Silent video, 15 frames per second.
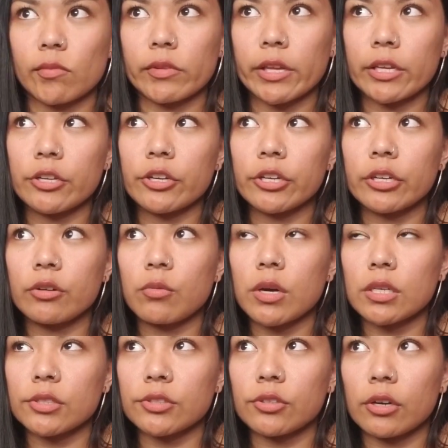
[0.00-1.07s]
like, you're gonna
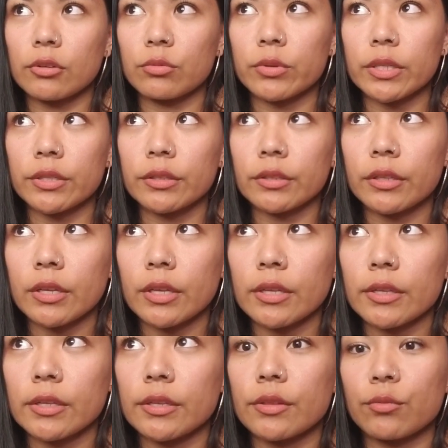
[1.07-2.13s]
want to start with
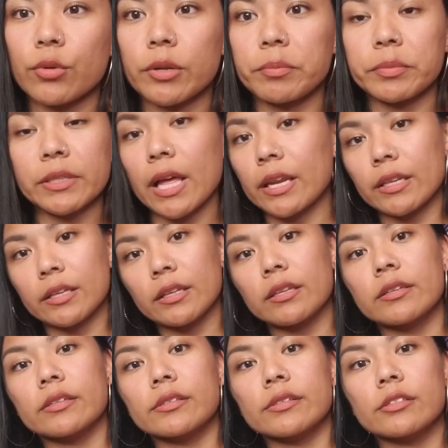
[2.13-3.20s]
what planet
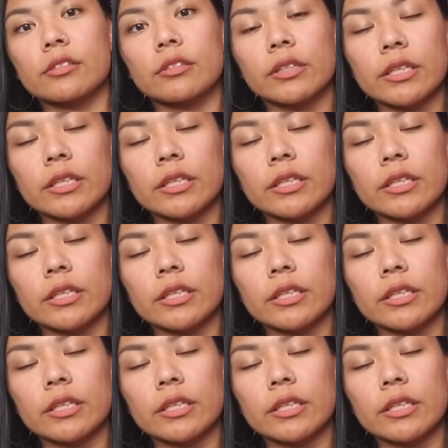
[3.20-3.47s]
it is.